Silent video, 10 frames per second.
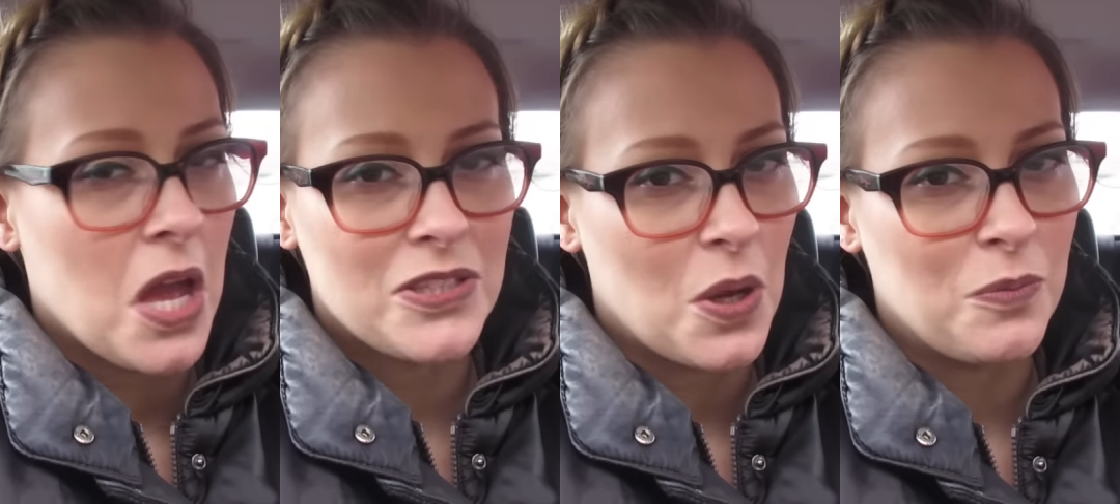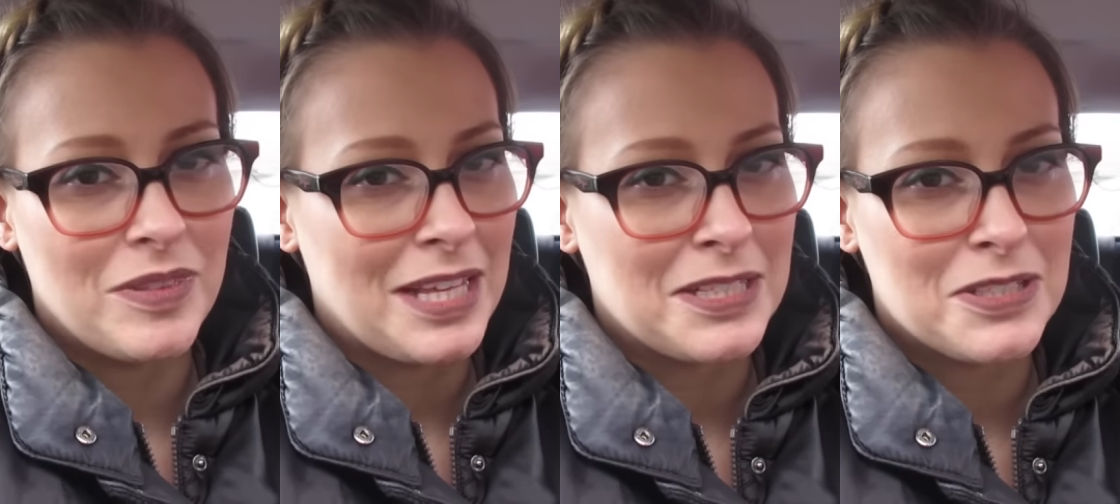no, I don't
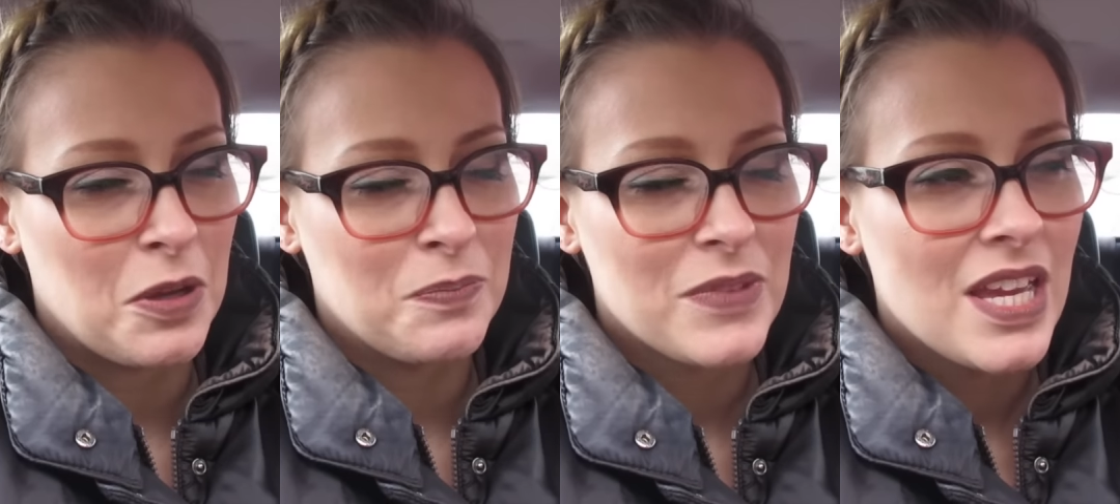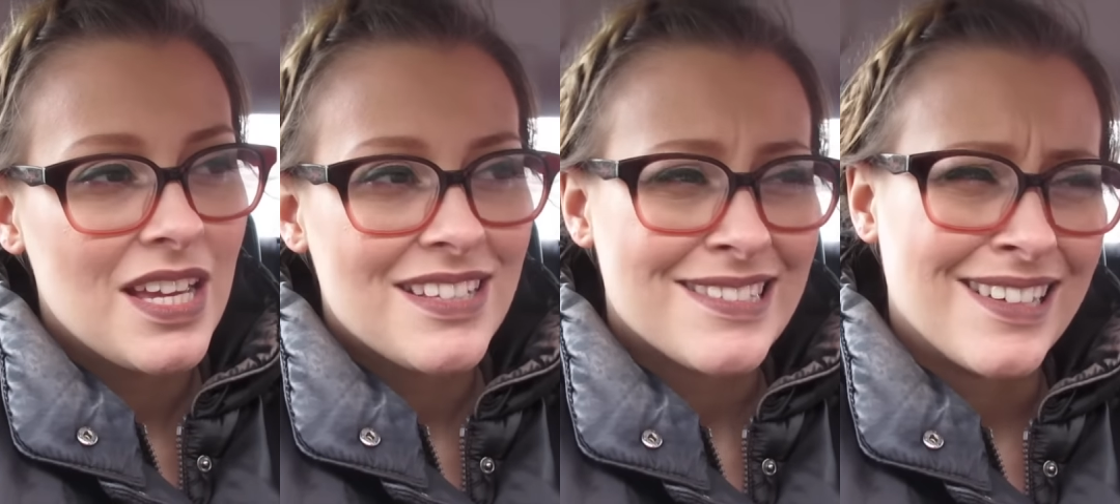think so.
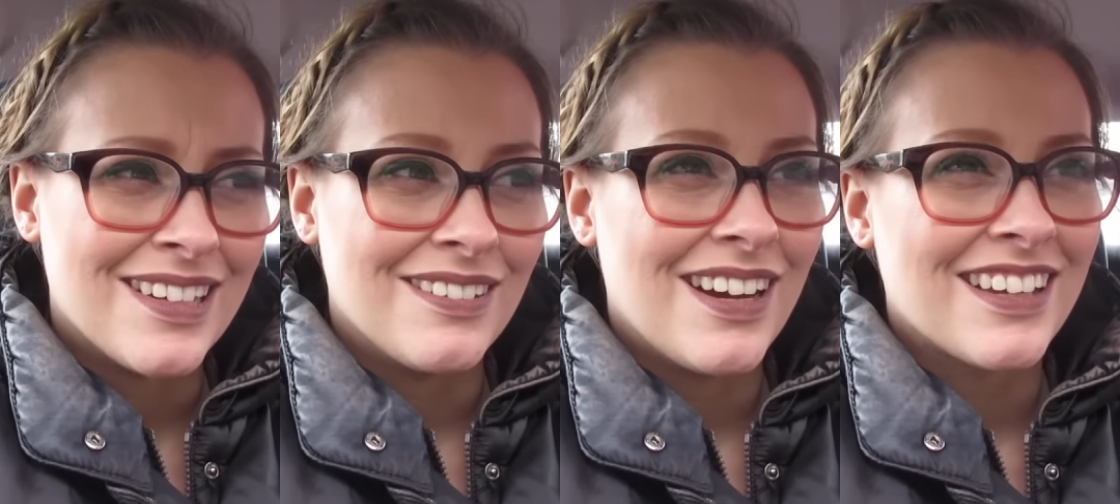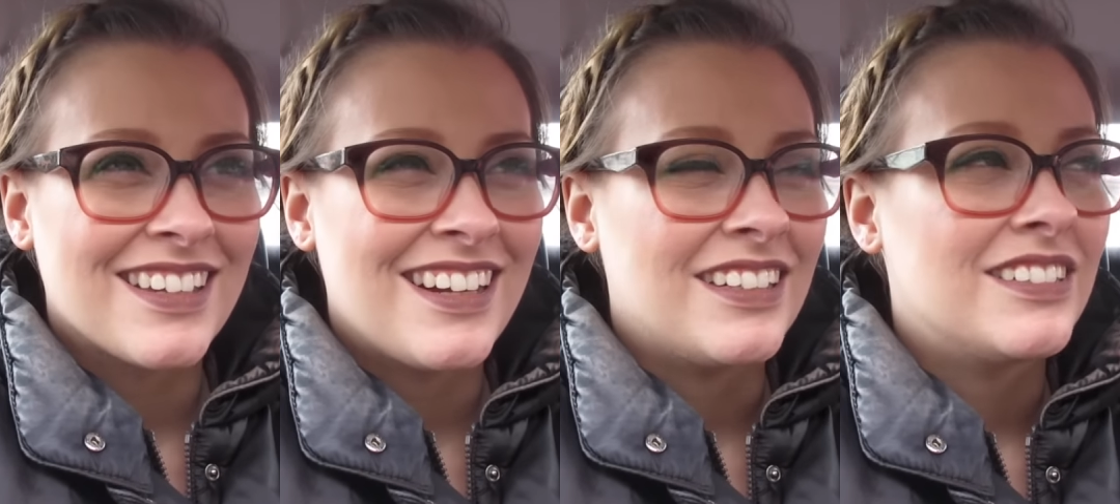So I,
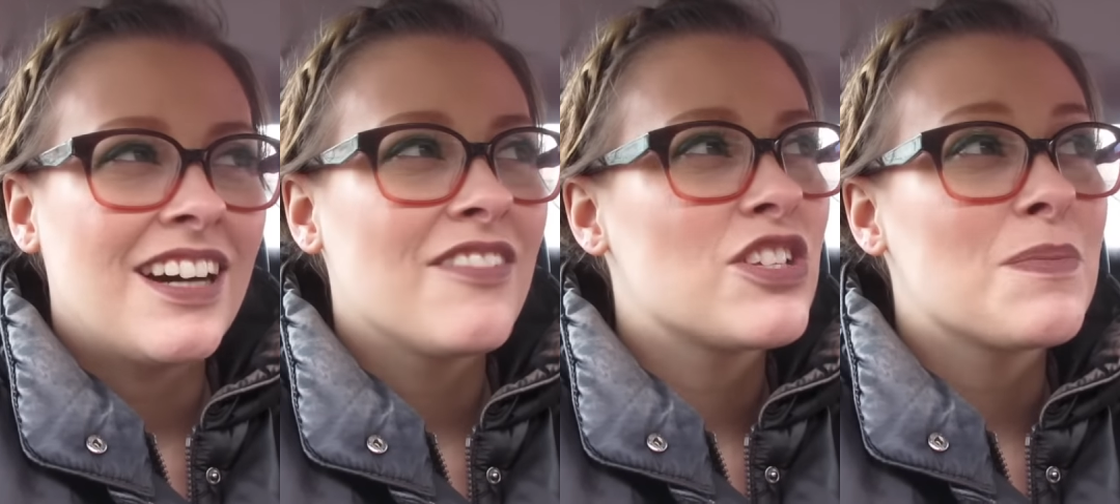have